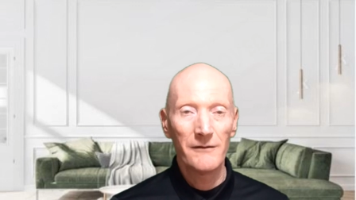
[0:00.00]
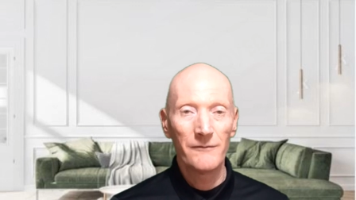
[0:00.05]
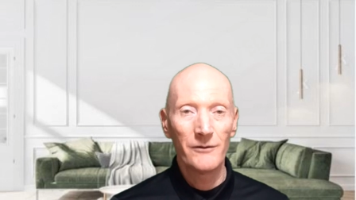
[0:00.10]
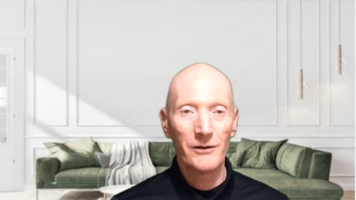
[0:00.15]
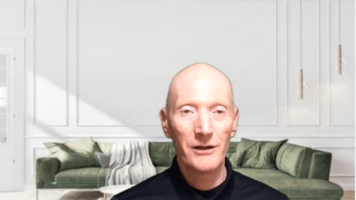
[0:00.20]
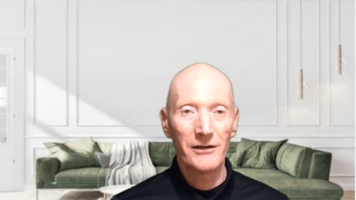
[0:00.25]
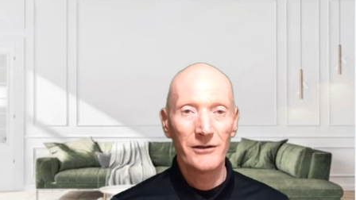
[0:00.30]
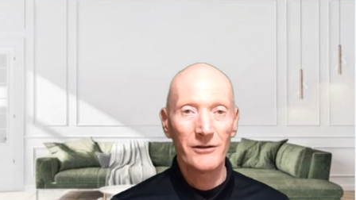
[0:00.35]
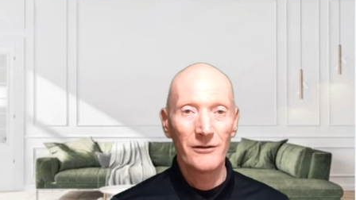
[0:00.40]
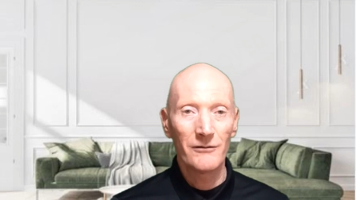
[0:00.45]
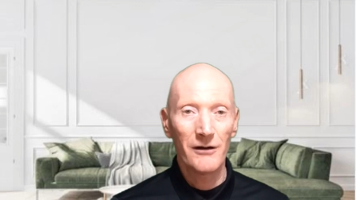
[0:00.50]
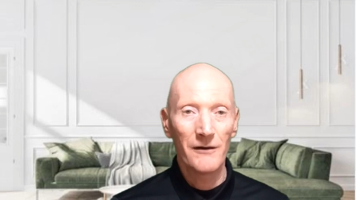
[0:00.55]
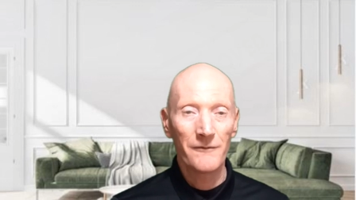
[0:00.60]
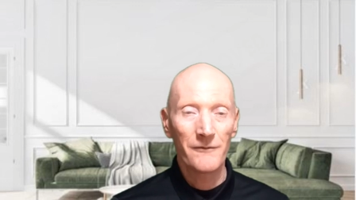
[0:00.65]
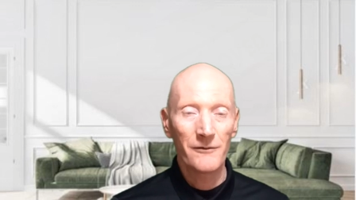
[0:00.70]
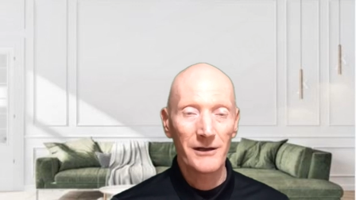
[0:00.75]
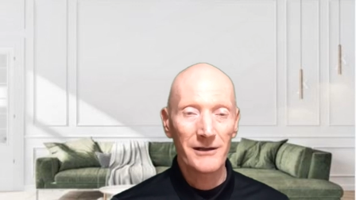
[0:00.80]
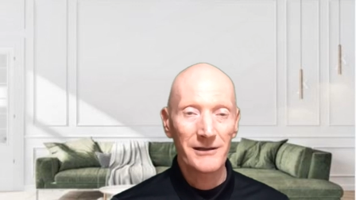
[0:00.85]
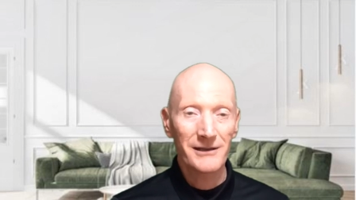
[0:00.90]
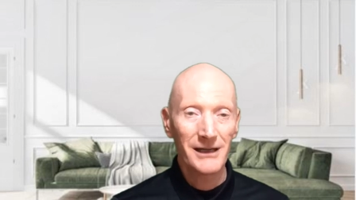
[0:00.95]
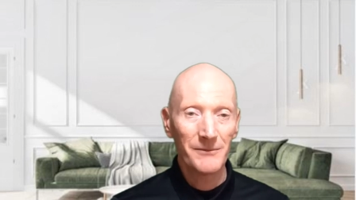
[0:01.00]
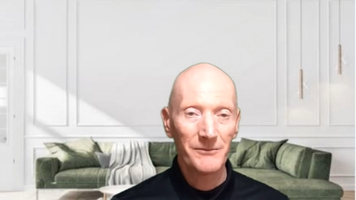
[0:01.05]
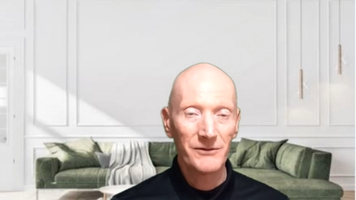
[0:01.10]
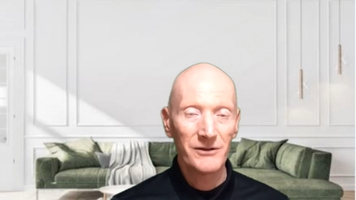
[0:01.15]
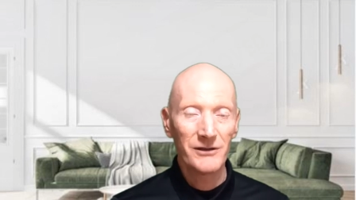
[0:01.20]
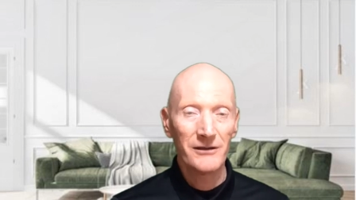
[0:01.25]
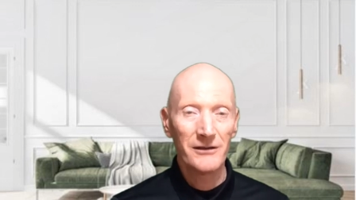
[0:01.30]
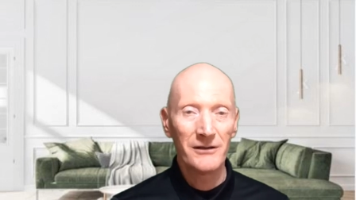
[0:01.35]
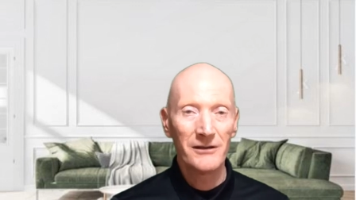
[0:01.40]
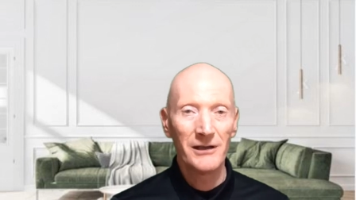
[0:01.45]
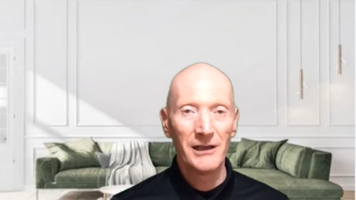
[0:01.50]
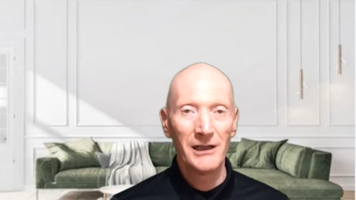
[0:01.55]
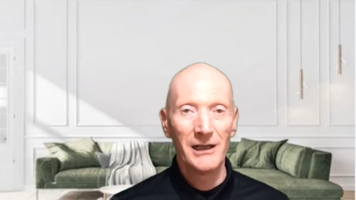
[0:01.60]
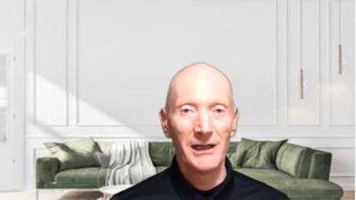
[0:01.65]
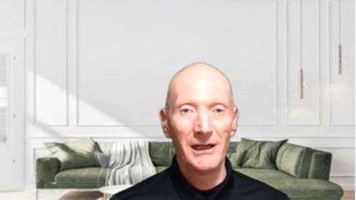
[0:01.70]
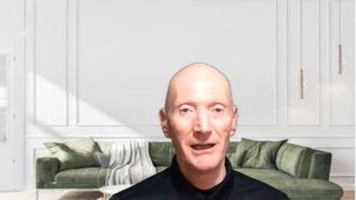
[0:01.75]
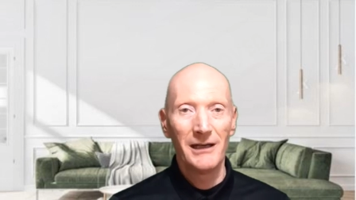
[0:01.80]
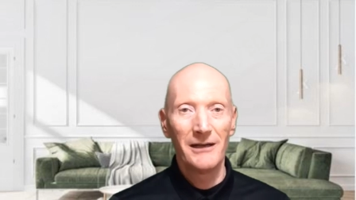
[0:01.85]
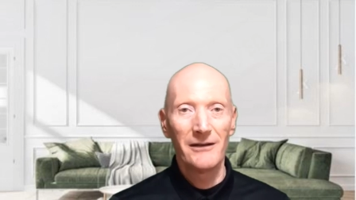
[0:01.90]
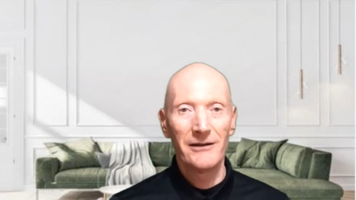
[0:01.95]
If you get your offer accepted,
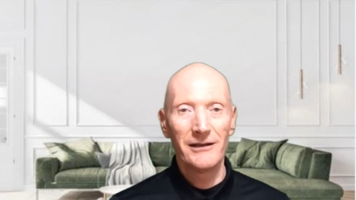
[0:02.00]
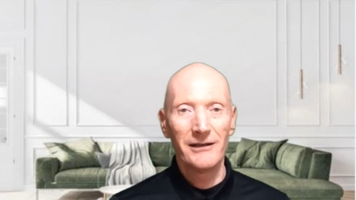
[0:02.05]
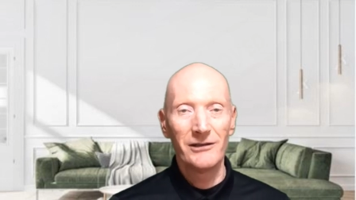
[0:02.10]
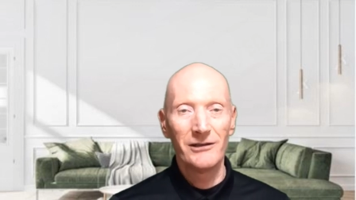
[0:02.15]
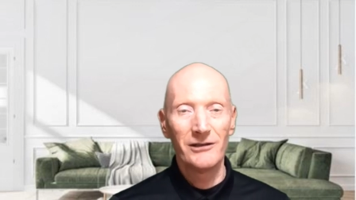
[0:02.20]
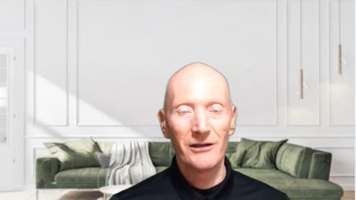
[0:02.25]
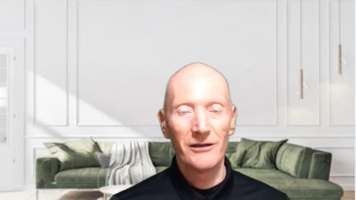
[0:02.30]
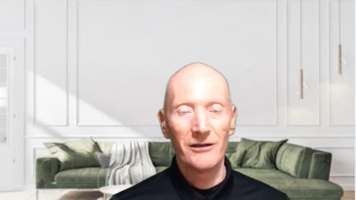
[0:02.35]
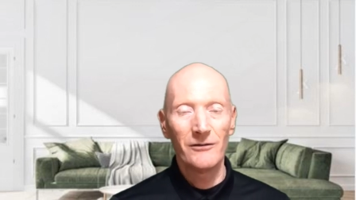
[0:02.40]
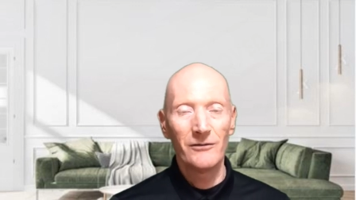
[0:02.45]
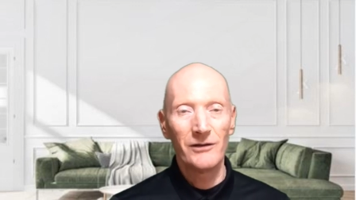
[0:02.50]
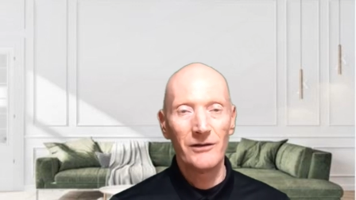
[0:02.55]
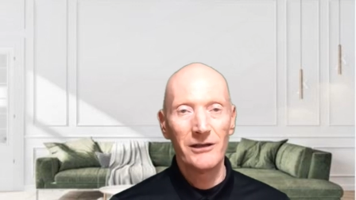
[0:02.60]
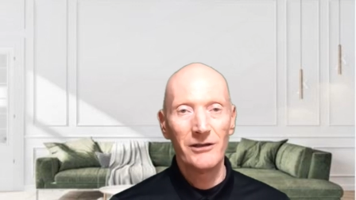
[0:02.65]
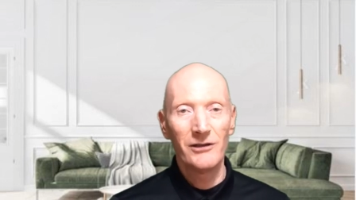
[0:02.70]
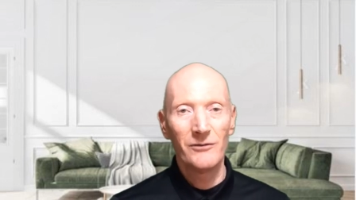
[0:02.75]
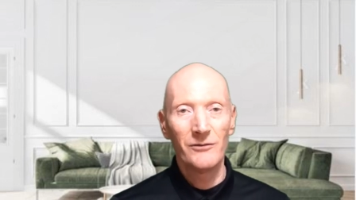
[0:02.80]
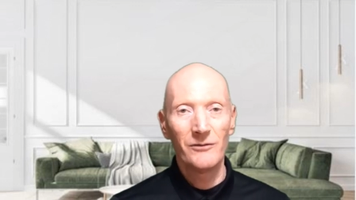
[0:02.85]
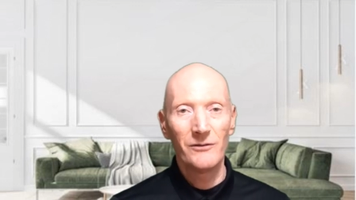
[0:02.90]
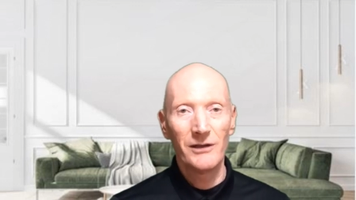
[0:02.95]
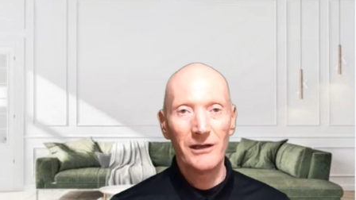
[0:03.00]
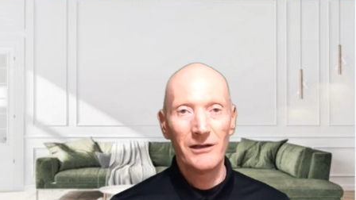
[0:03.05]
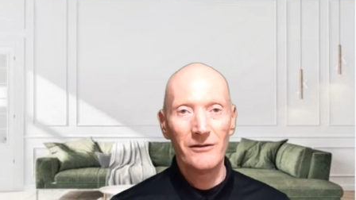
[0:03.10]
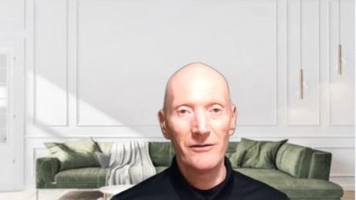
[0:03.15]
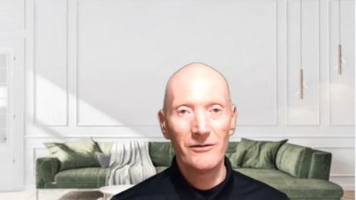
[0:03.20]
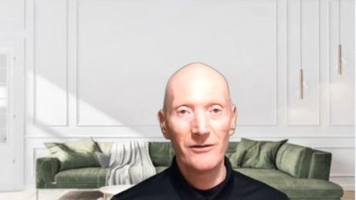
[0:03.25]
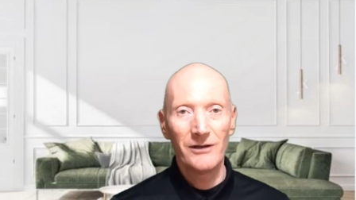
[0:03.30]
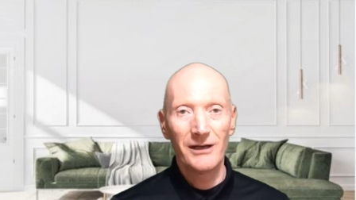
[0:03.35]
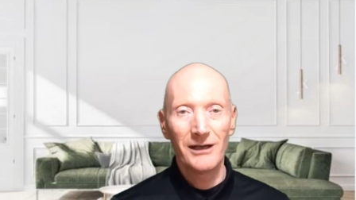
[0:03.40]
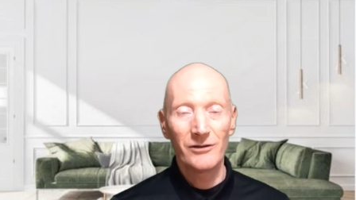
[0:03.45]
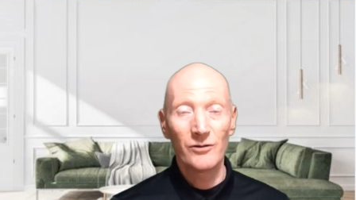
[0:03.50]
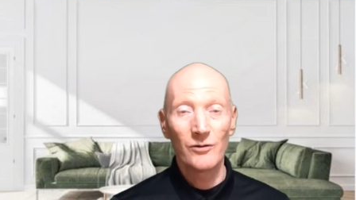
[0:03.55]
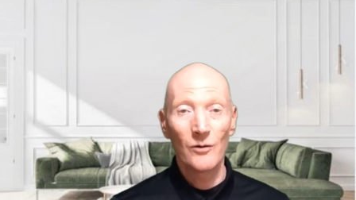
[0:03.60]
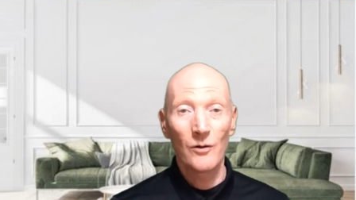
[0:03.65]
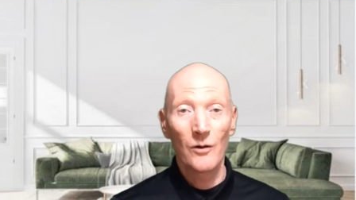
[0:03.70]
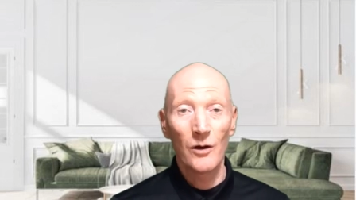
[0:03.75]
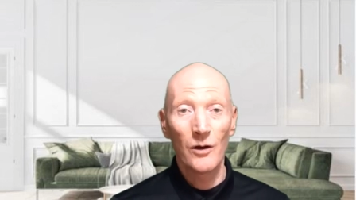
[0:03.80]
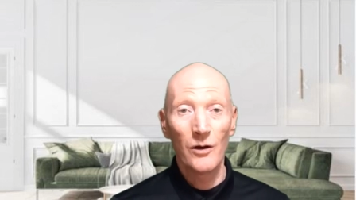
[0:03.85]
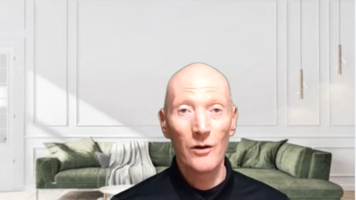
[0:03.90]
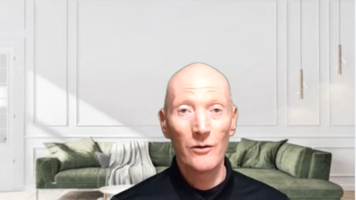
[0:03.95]
then you get
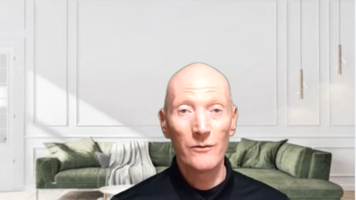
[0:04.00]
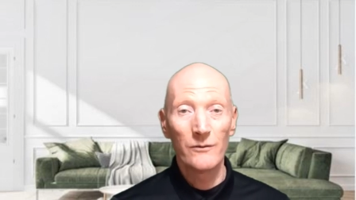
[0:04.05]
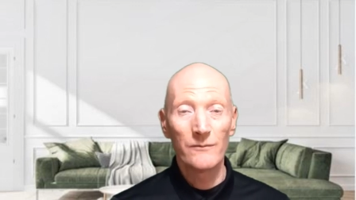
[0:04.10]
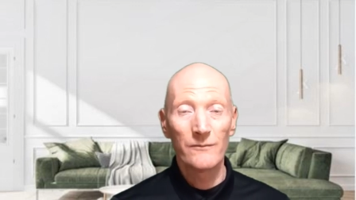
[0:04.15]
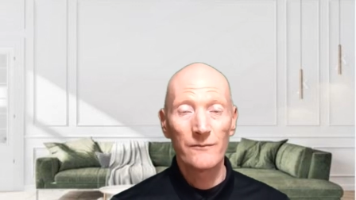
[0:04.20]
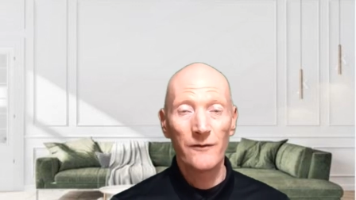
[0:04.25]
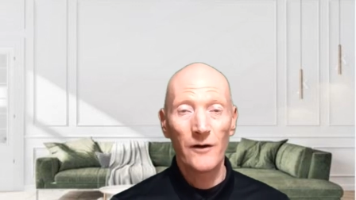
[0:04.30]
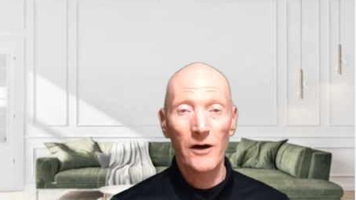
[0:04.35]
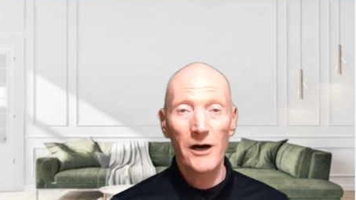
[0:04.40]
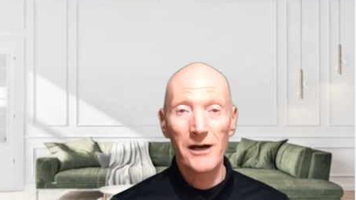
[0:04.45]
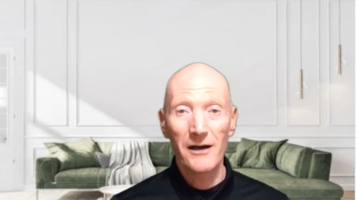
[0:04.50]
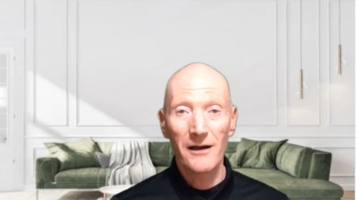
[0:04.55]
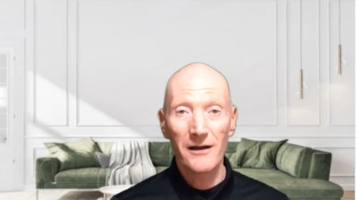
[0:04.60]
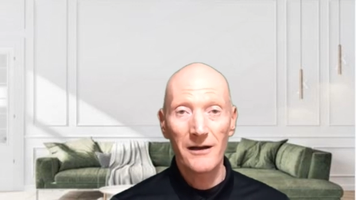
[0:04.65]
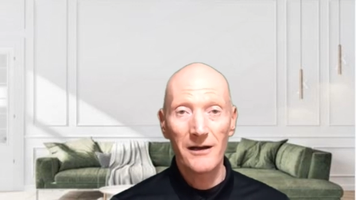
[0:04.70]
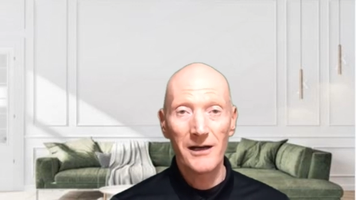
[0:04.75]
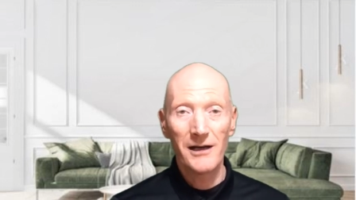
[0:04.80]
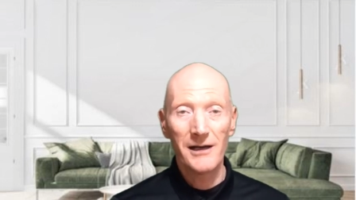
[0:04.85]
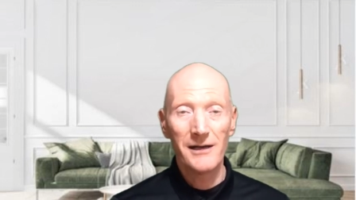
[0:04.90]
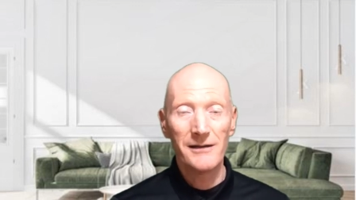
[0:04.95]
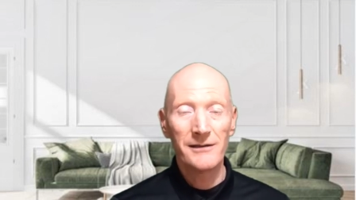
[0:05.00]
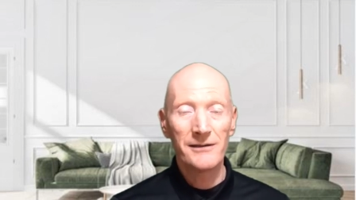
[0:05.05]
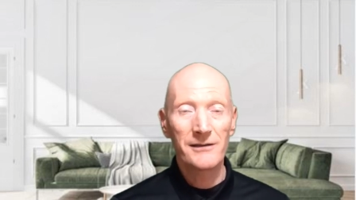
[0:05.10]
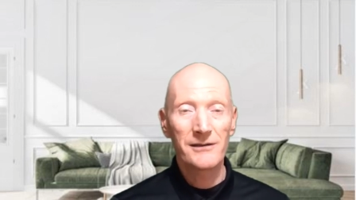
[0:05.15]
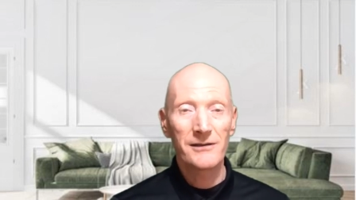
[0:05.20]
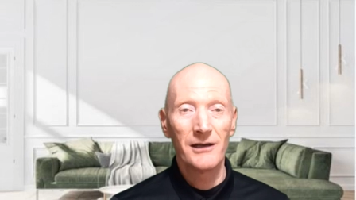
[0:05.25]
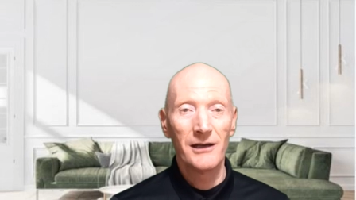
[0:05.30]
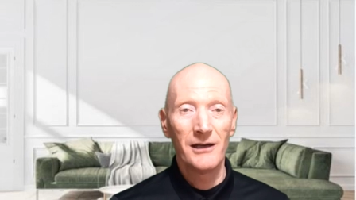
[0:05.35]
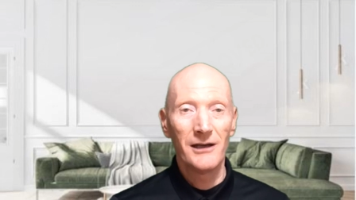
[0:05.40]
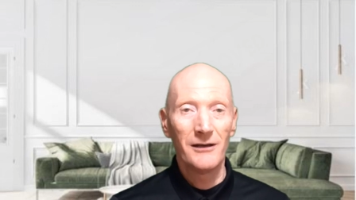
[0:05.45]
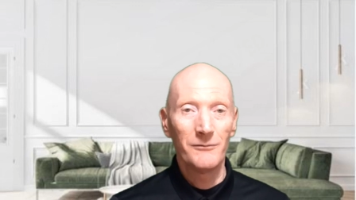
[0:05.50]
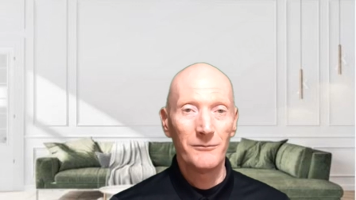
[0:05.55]
your loan finalized